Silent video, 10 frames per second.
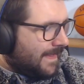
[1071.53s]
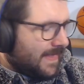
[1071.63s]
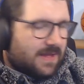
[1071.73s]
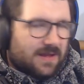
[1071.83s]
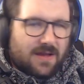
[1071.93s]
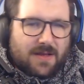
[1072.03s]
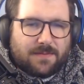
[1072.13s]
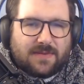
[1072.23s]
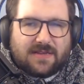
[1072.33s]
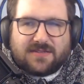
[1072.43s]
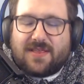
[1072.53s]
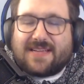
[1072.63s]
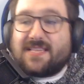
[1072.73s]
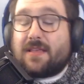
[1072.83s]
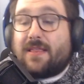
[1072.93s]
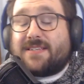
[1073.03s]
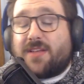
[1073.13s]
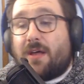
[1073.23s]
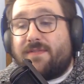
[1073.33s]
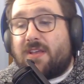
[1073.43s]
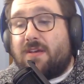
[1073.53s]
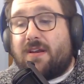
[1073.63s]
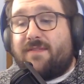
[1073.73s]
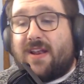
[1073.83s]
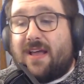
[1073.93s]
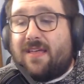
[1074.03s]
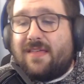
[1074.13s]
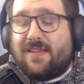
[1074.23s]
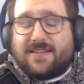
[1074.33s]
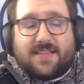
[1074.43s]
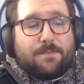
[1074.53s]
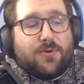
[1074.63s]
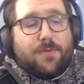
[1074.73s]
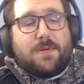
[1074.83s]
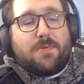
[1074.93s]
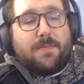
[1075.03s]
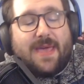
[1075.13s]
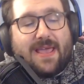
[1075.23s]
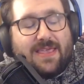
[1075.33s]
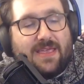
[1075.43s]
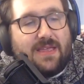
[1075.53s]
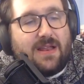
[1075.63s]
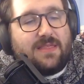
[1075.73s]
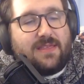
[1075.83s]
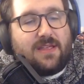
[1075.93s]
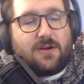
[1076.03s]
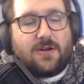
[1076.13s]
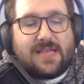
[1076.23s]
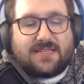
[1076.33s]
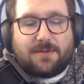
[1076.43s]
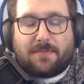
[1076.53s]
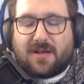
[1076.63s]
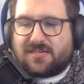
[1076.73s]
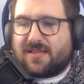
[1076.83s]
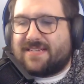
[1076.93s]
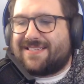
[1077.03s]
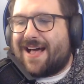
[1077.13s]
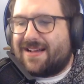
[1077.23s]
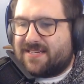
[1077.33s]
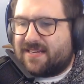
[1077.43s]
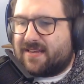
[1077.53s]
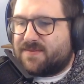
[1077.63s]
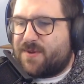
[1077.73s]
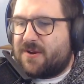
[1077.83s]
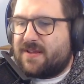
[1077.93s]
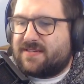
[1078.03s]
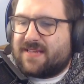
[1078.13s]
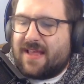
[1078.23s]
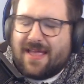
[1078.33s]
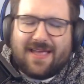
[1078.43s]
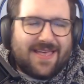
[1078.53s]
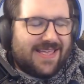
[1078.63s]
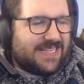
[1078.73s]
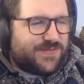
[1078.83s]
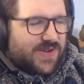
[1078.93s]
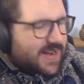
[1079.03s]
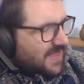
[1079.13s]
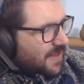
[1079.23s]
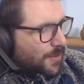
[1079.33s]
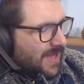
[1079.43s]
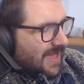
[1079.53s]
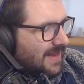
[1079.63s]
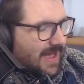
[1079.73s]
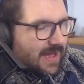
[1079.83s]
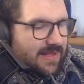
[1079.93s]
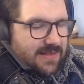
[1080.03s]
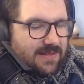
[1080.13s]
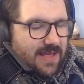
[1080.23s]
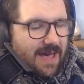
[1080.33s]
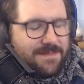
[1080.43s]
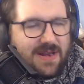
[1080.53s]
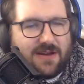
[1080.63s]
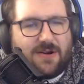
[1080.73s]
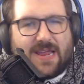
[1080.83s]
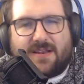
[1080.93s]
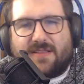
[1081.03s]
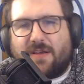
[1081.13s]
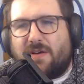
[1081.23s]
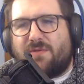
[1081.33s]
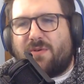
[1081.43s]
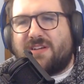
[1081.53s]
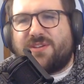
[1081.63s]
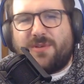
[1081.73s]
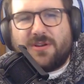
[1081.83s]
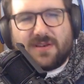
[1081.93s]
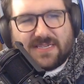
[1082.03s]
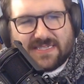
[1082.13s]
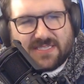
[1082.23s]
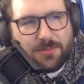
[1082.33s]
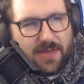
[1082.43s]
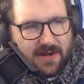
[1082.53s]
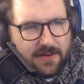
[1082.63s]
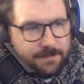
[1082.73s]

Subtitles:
So that's all of the good of it. I think it's going to pull people back in. I think it creates a much less toxic experience. It's funny though, man. I've been ingrained in the Overwatch community since the beta.